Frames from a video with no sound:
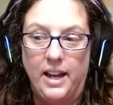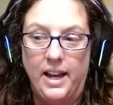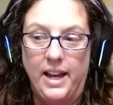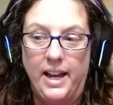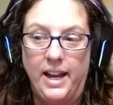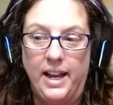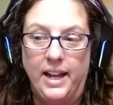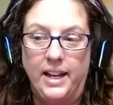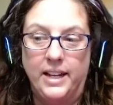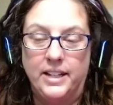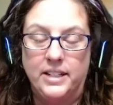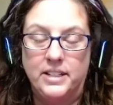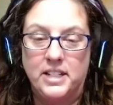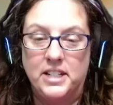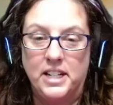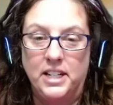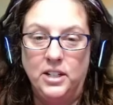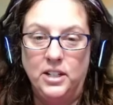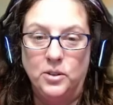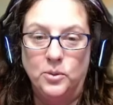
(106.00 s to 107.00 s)
and
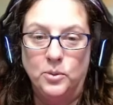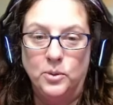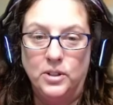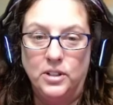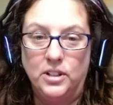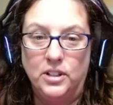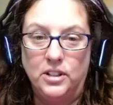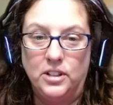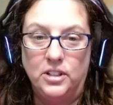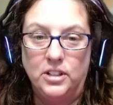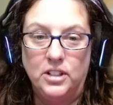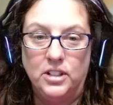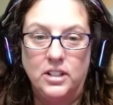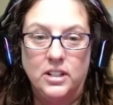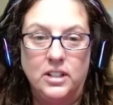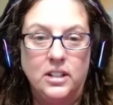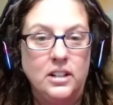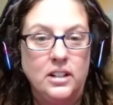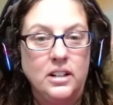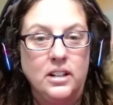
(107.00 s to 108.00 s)
it will
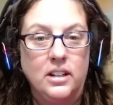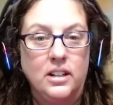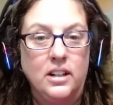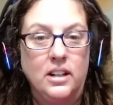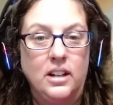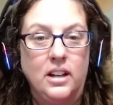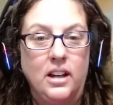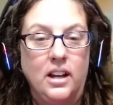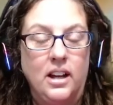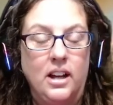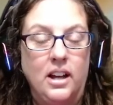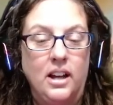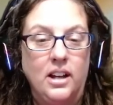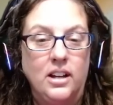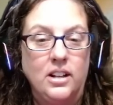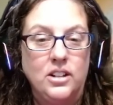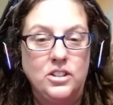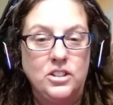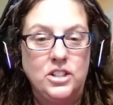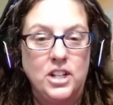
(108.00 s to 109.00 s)

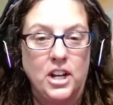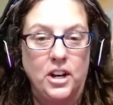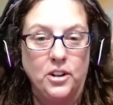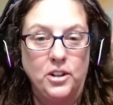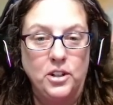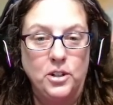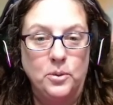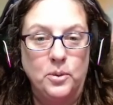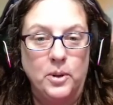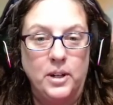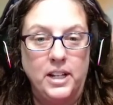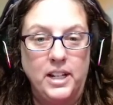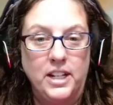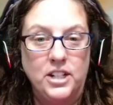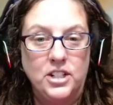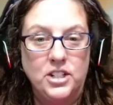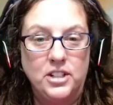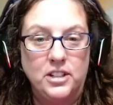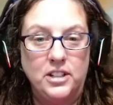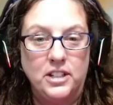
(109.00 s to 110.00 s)
tell you what
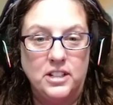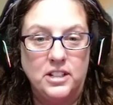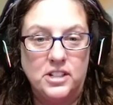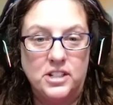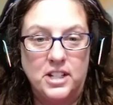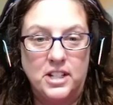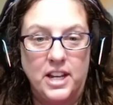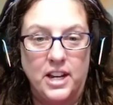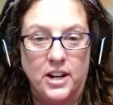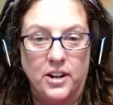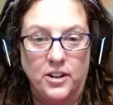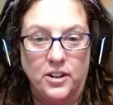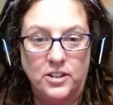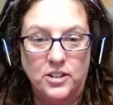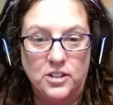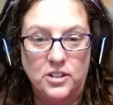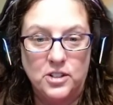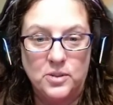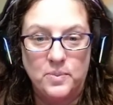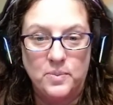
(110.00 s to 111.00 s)
each of these
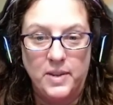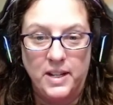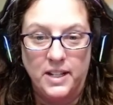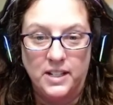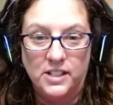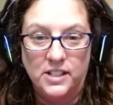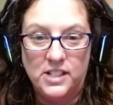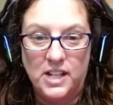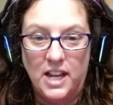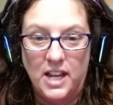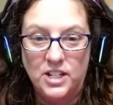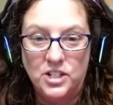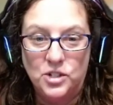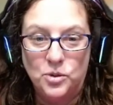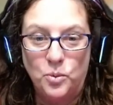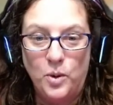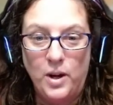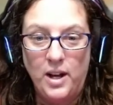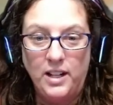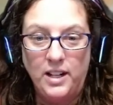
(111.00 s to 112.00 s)
characters means
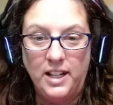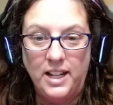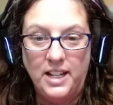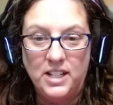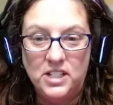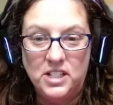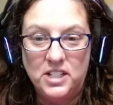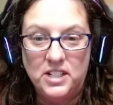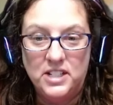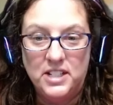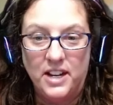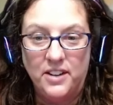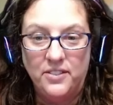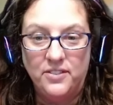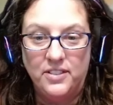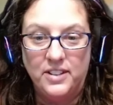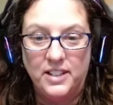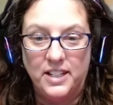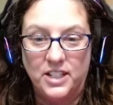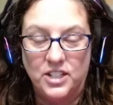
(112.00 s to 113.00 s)
as well as a
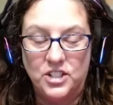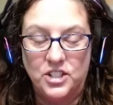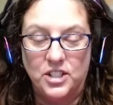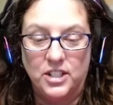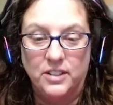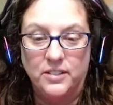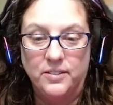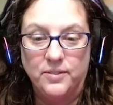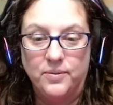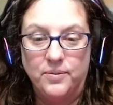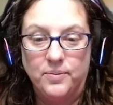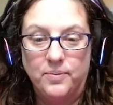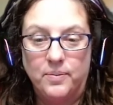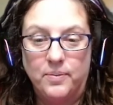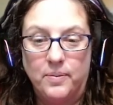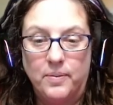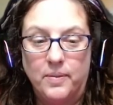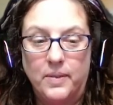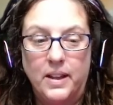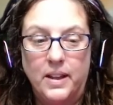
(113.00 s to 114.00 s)
definition.
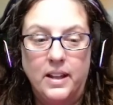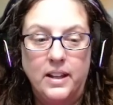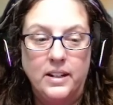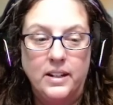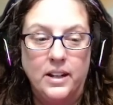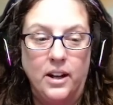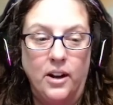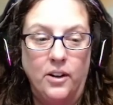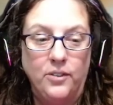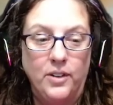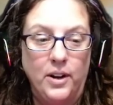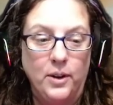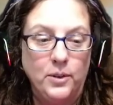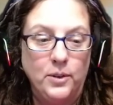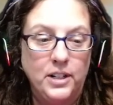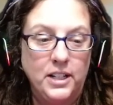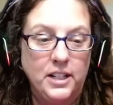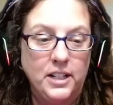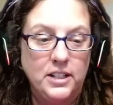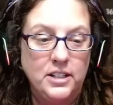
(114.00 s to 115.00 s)
Now, if I
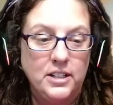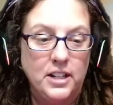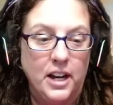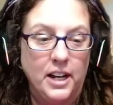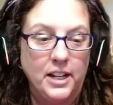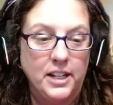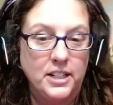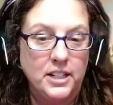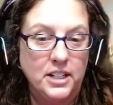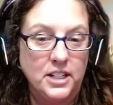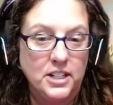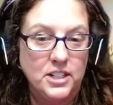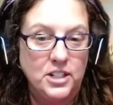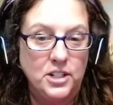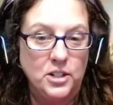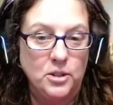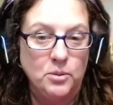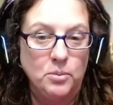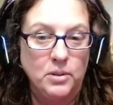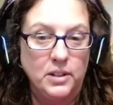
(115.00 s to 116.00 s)
were to, I can
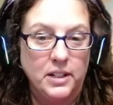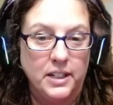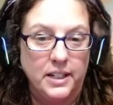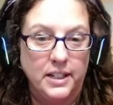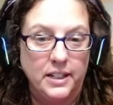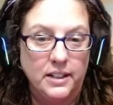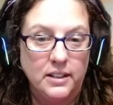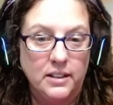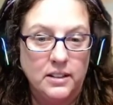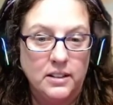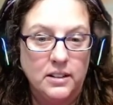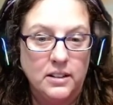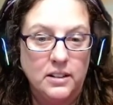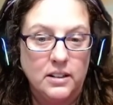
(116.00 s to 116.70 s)
continue playing.